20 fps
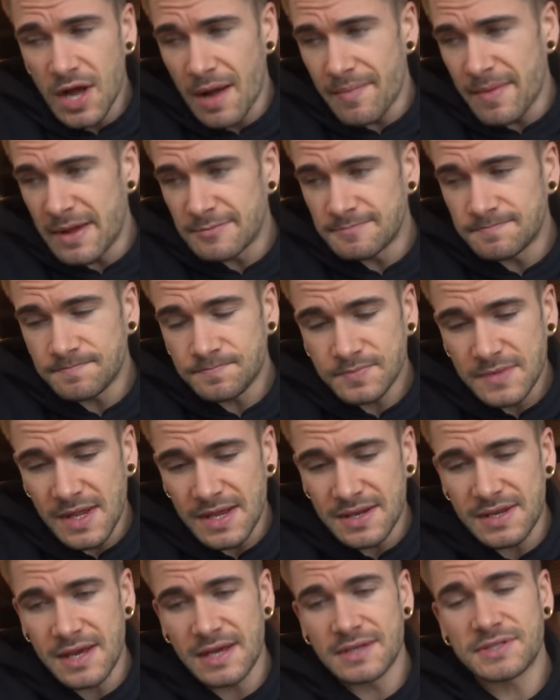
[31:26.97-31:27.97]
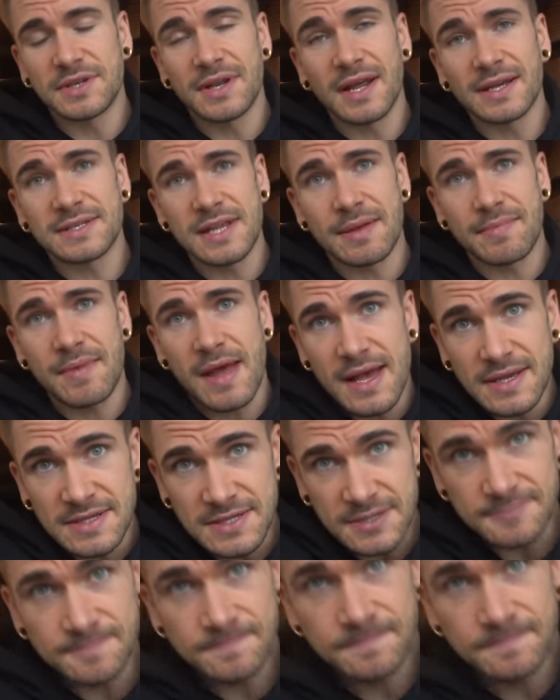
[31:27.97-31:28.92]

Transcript: comment, and until next time, guys.